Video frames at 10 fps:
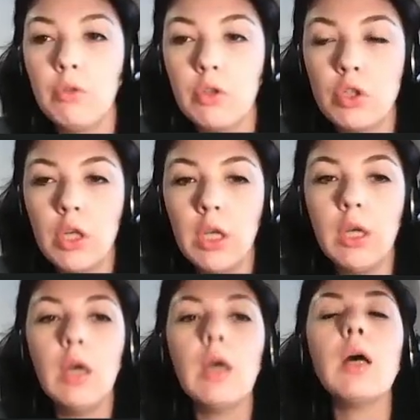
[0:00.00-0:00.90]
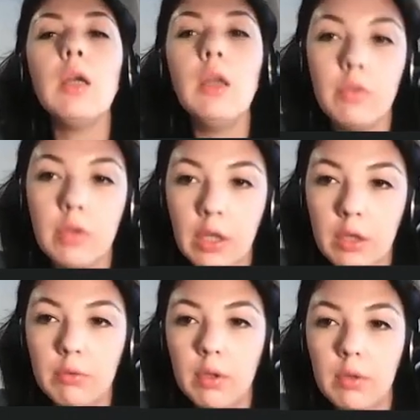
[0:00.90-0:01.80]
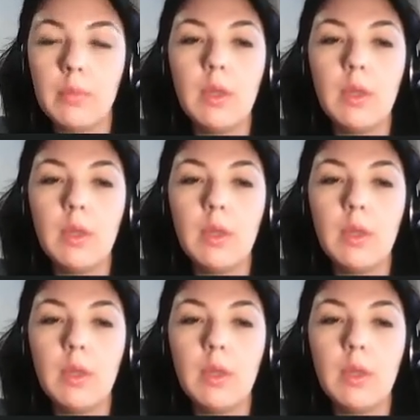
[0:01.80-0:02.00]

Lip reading: surgery is equal?